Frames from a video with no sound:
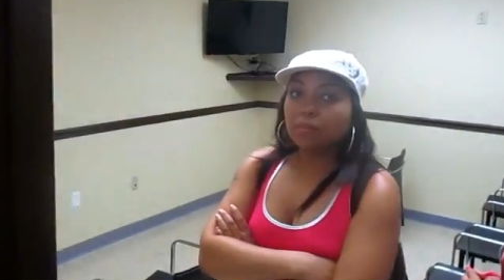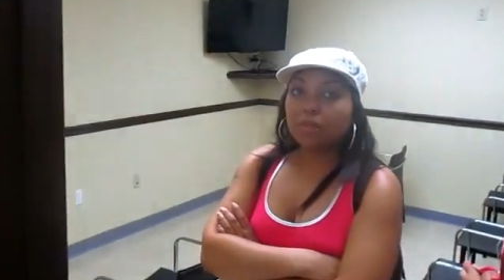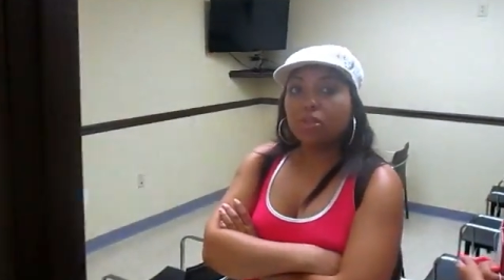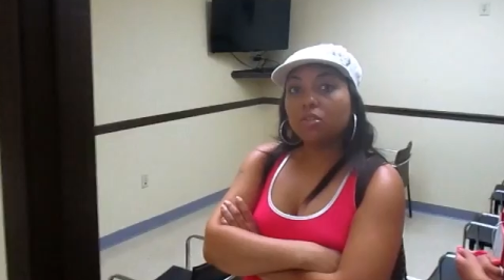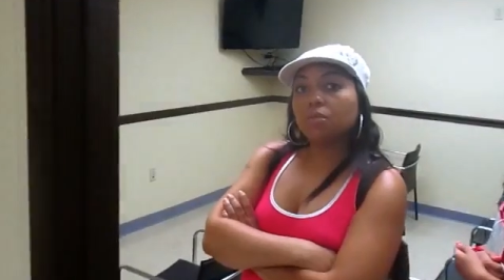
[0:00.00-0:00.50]

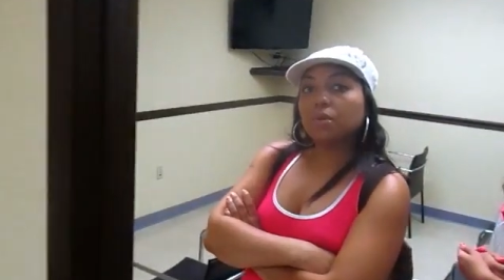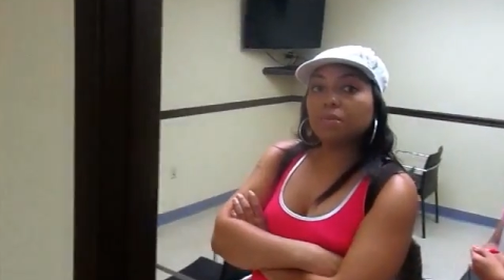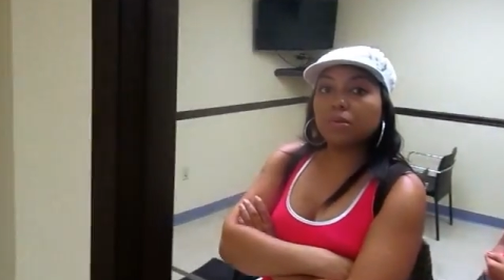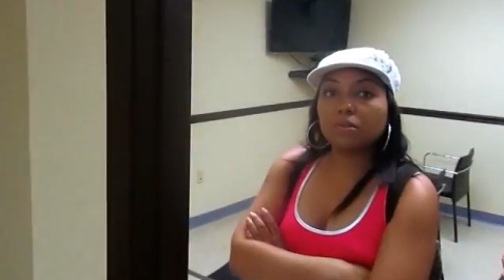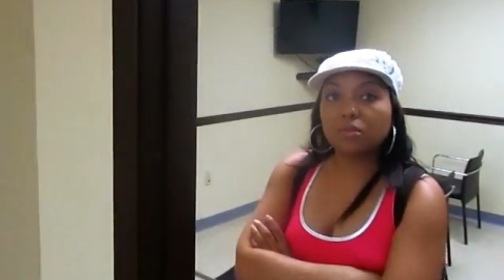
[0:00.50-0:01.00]
to make
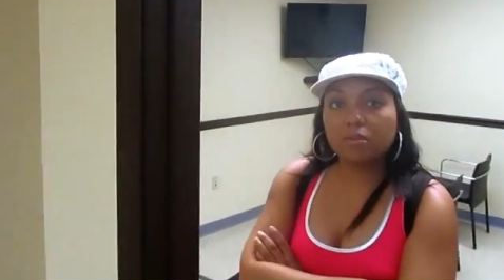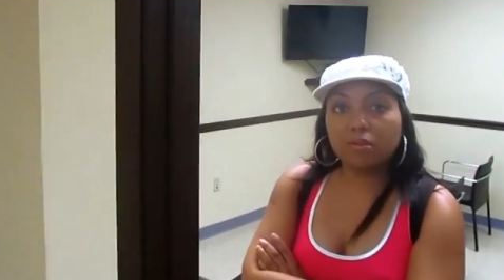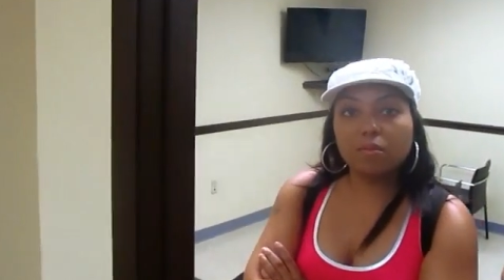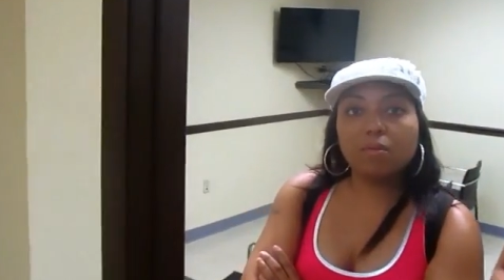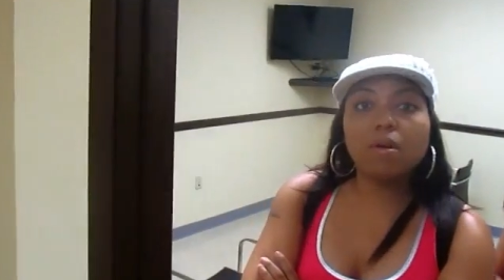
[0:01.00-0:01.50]
sure.
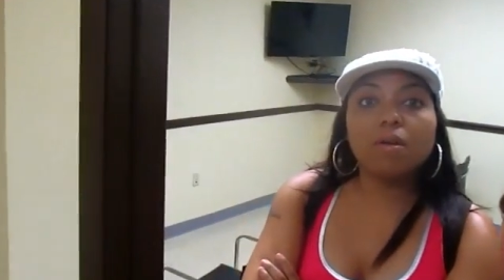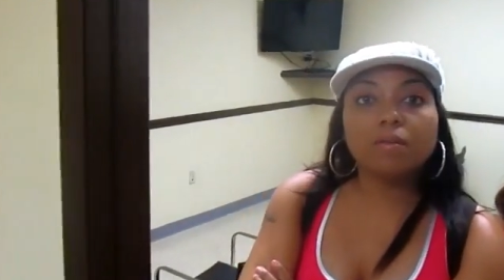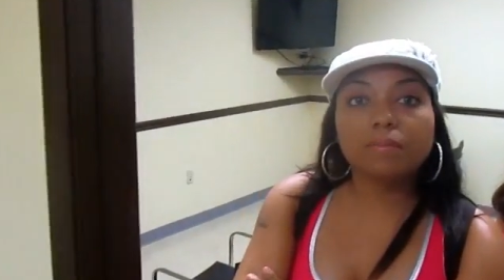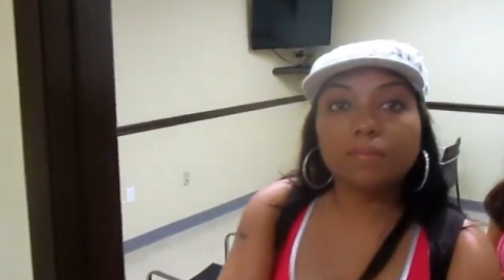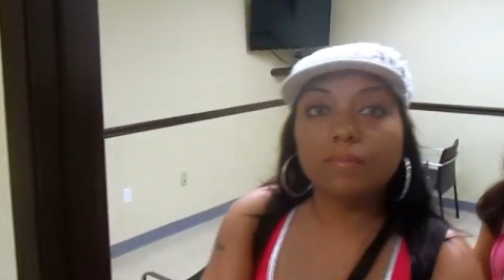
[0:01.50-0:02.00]

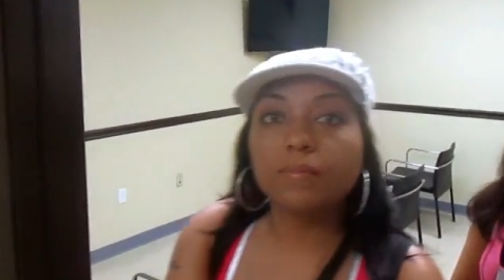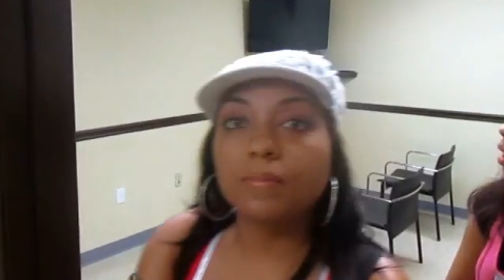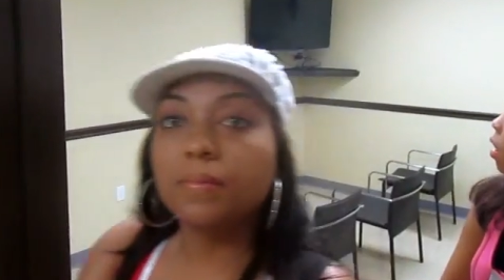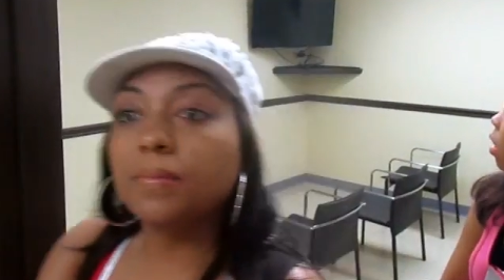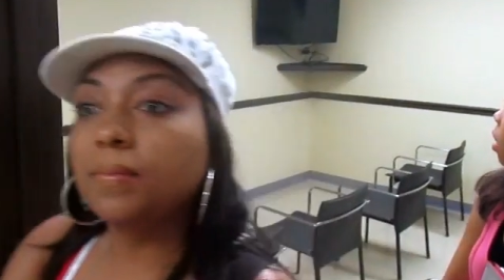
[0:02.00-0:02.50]
Yep, we're going